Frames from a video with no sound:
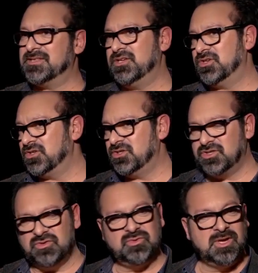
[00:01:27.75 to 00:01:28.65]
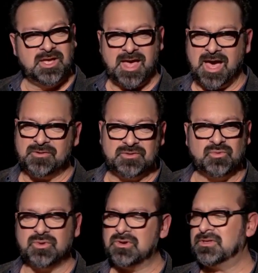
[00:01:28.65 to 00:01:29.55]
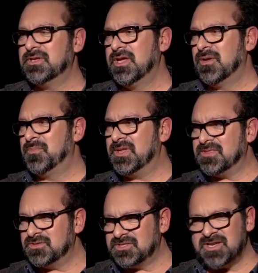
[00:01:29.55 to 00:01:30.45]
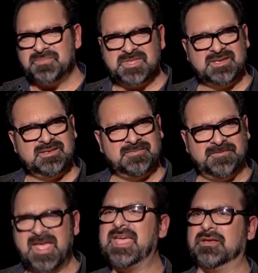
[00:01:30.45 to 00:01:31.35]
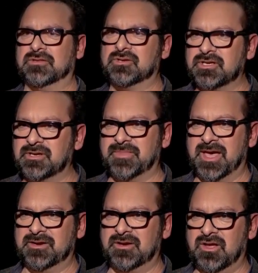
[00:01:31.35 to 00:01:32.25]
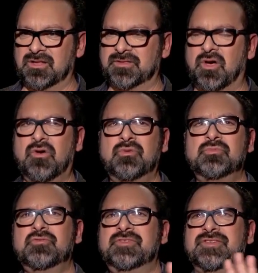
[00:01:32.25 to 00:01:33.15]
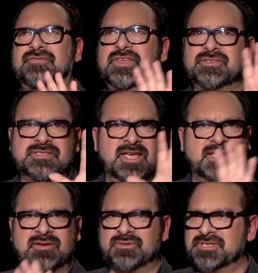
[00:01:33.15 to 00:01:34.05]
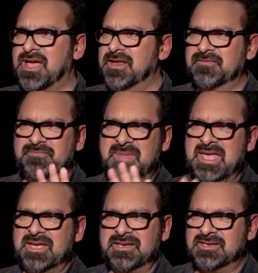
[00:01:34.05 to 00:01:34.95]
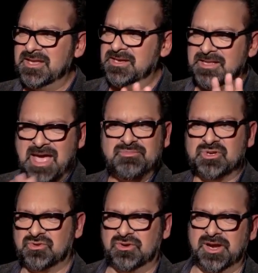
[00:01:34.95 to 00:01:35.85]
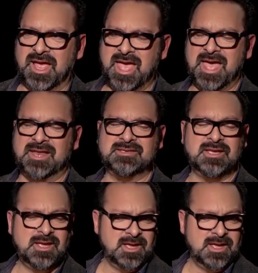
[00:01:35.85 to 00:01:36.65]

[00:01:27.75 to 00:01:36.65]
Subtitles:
that you couldn't do out in the world, but there's something fake looking about it all. The whole movie feels like it was kind of made in a laboratory. And